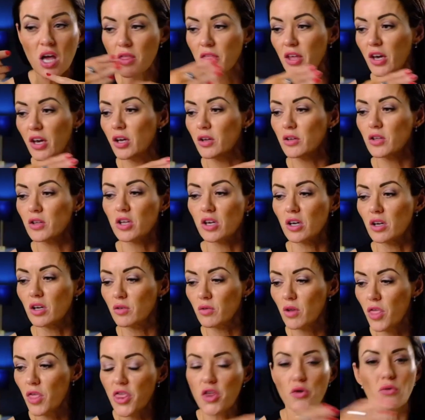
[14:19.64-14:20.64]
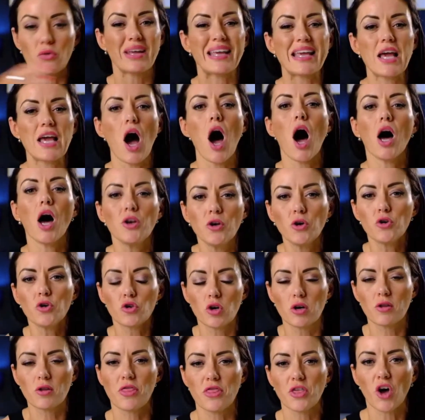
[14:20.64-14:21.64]
the
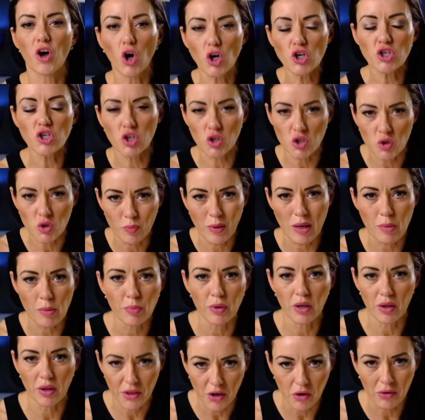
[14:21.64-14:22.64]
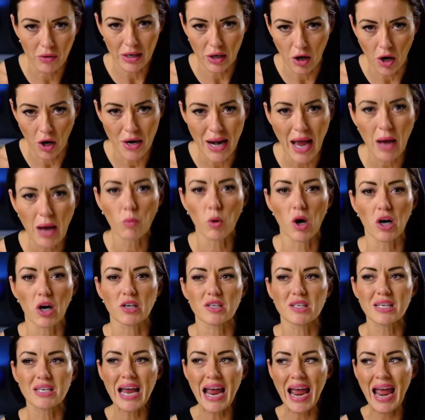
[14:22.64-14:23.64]
300,000 people that are in our
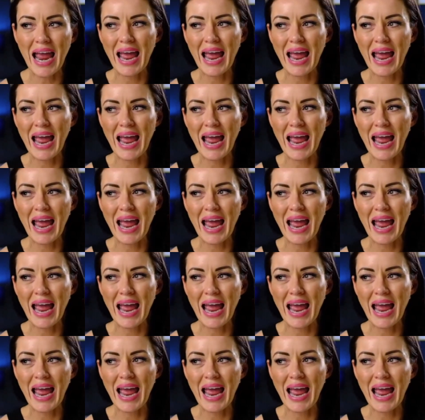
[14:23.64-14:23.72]
networks.